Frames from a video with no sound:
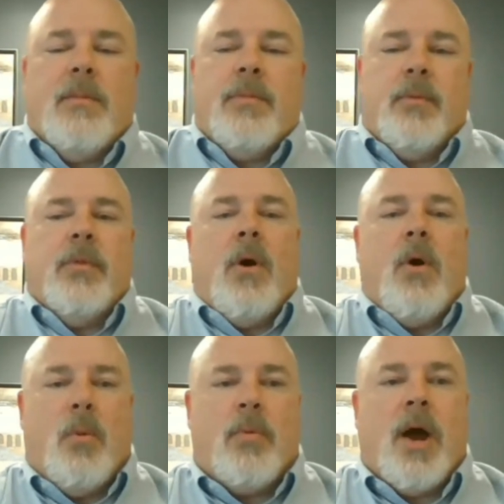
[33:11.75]
through the
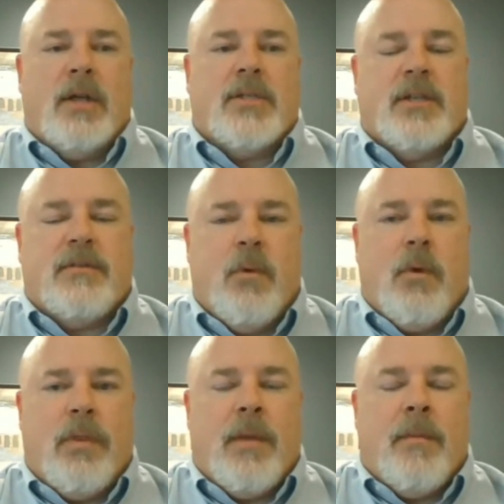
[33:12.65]
whole process
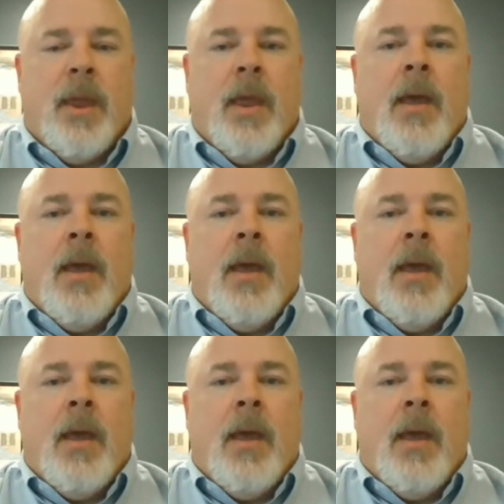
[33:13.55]
for them.